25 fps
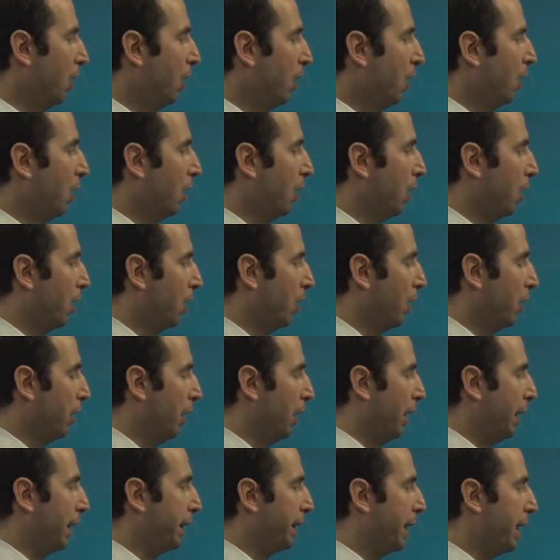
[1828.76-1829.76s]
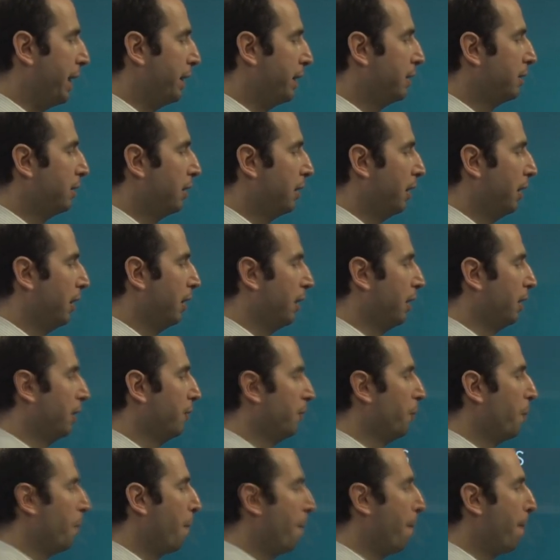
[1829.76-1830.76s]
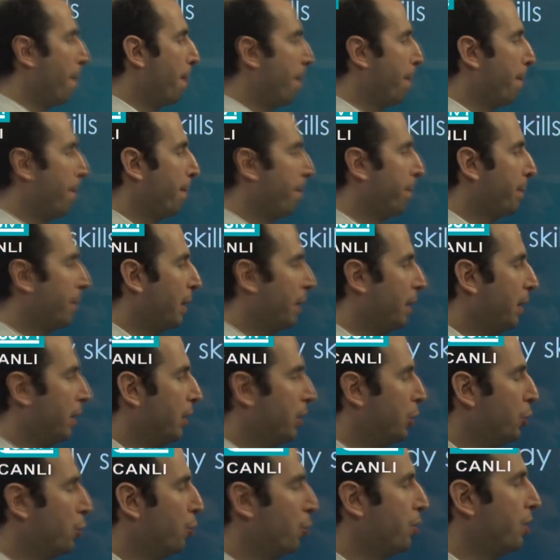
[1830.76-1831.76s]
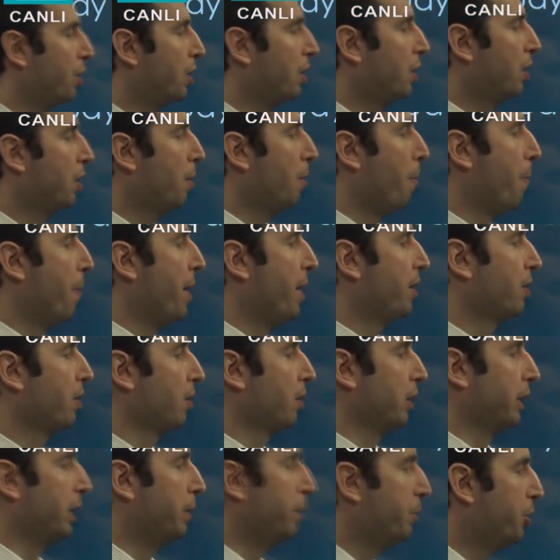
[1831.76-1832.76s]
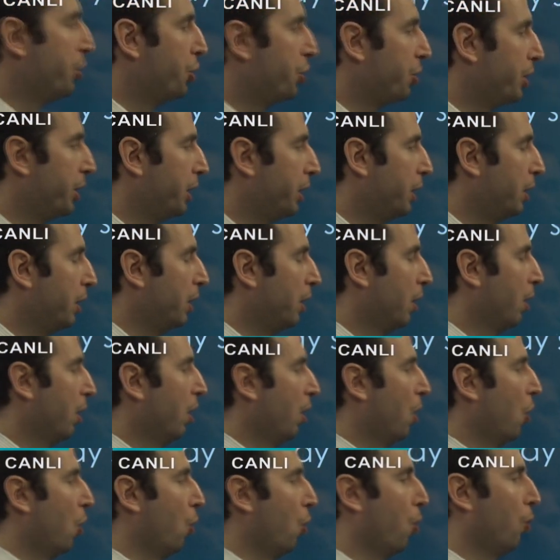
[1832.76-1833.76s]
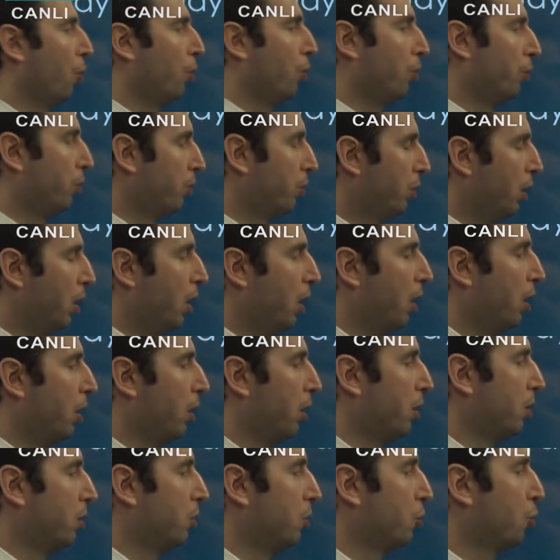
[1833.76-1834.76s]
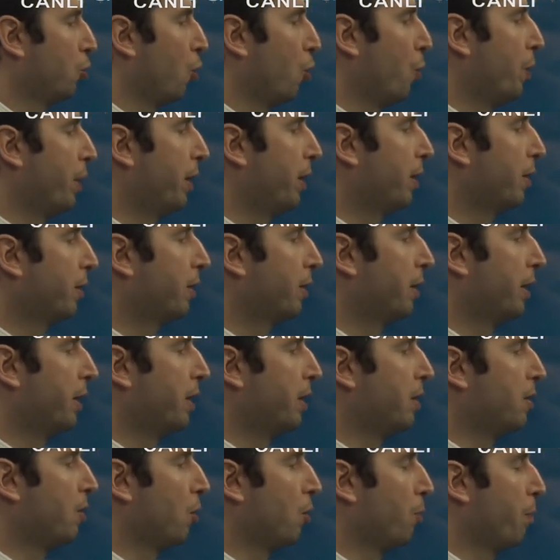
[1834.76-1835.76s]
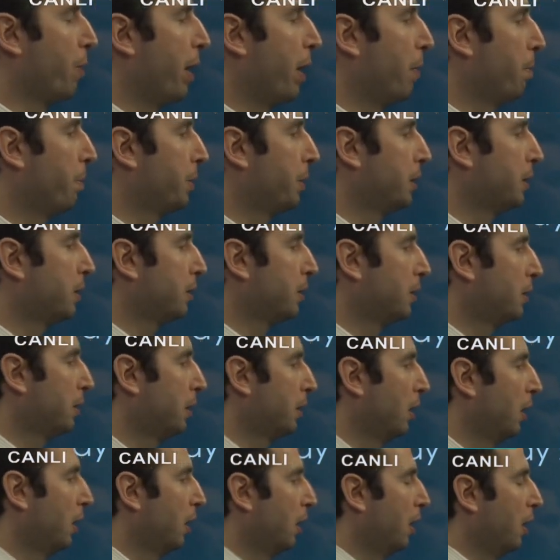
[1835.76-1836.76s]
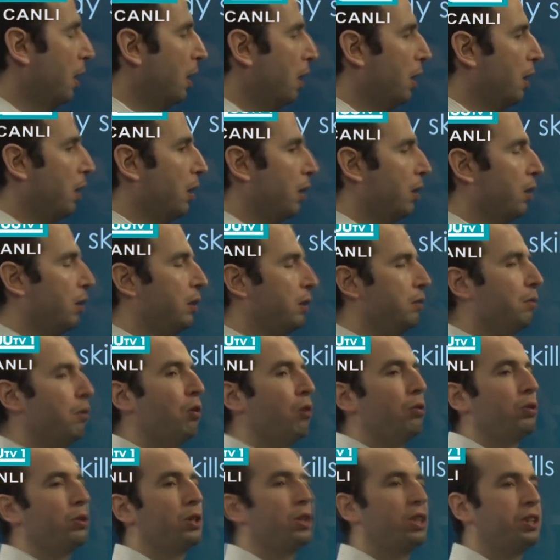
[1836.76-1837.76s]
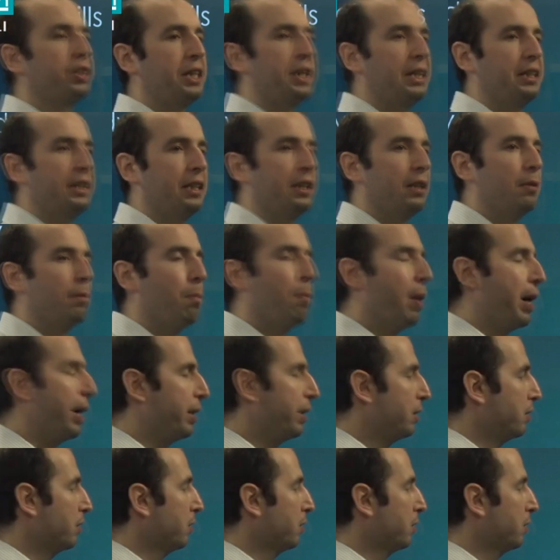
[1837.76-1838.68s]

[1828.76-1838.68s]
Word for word: Uh, again, um, uh, using mental imagery or uh, drawing things on paper or creating mind